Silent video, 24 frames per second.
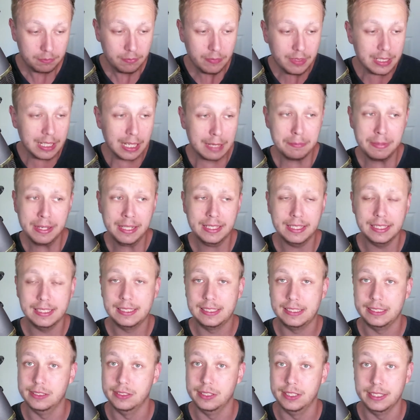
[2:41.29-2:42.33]
I made this
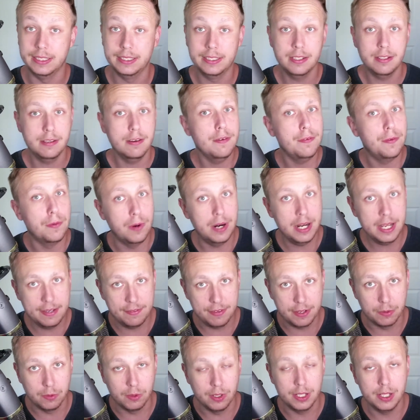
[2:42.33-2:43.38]
series for
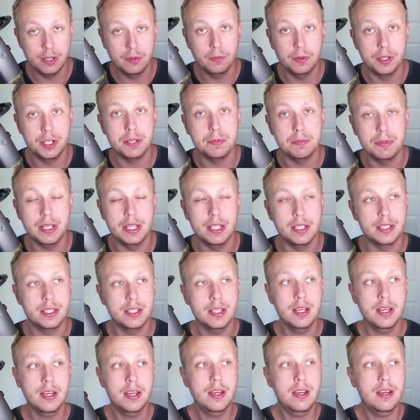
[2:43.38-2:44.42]
everyone, which means
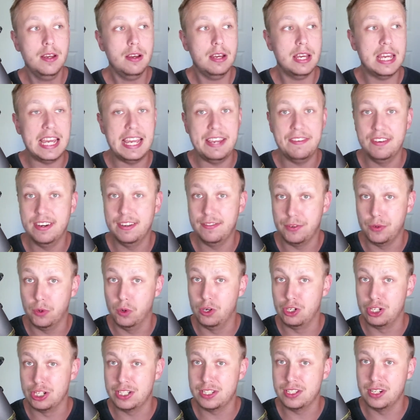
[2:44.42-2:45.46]
even if you're
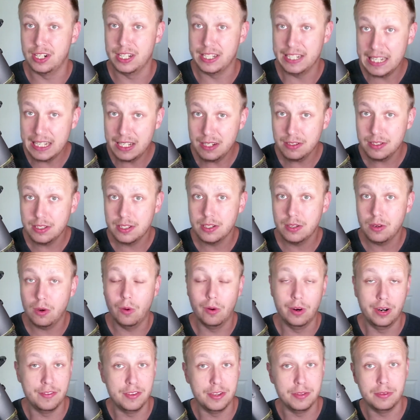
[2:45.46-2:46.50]
just starting out or
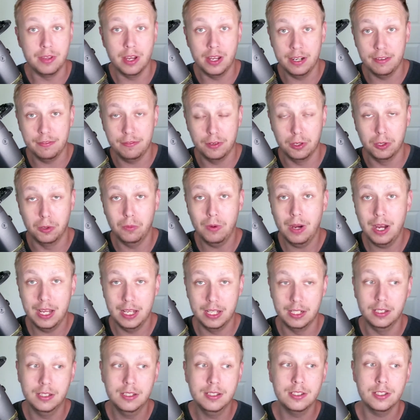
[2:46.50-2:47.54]
if you've done it for a
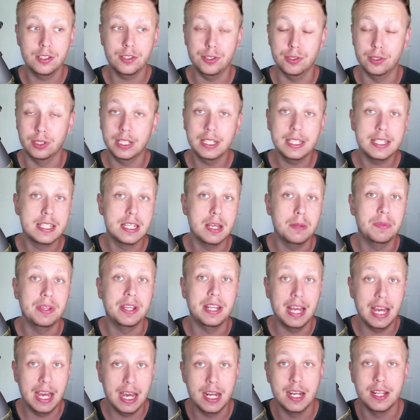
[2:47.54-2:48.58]
while, you'll get something
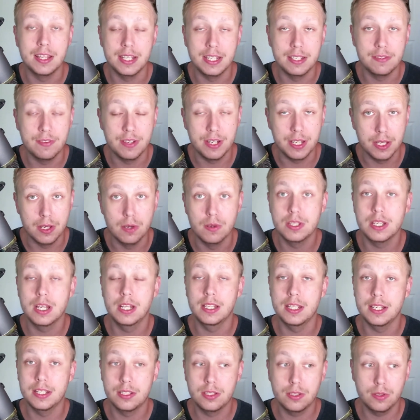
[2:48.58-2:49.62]
out of these videos, at
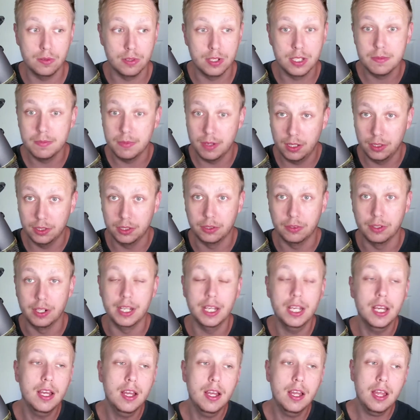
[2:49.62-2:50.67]
least to a small degree.
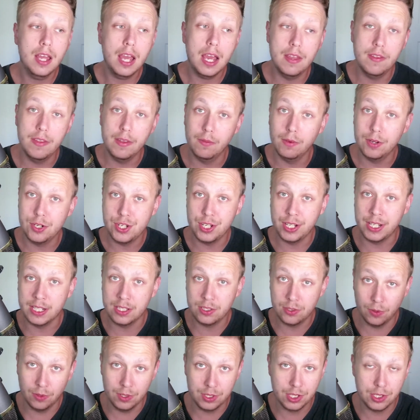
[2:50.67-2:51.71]
And then once you get
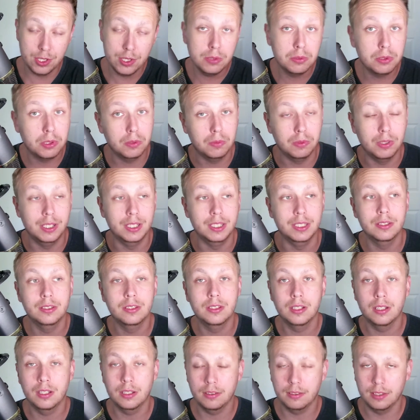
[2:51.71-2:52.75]
towards the 201
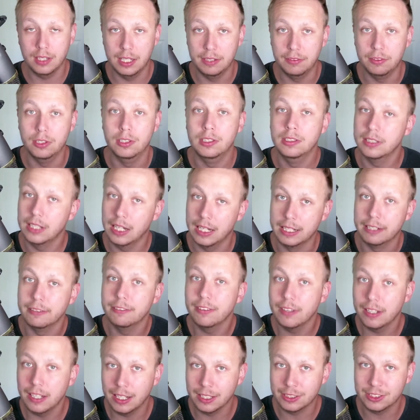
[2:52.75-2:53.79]
level kind of
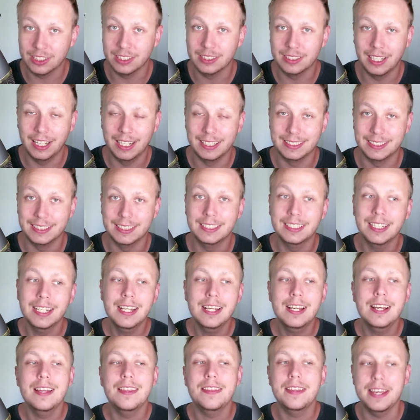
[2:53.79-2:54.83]
exercises,
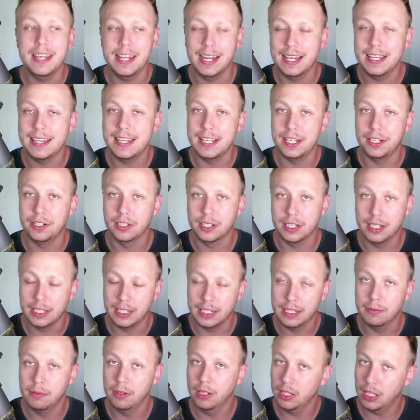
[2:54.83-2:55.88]
then I think you're going to
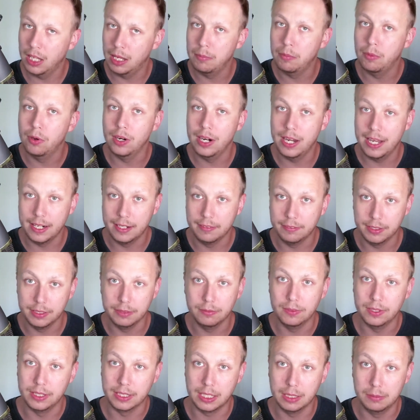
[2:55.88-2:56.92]
get a lot more out of it
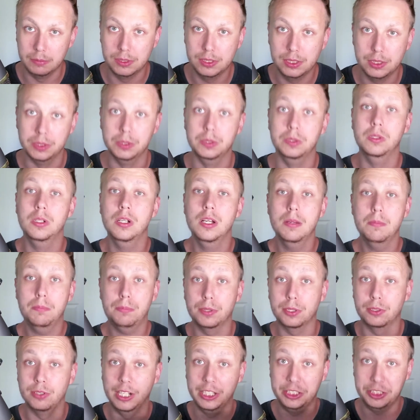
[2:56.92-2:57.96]
when it comes to
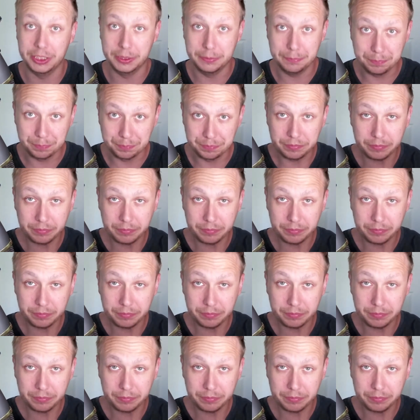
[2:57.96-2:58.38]
progression.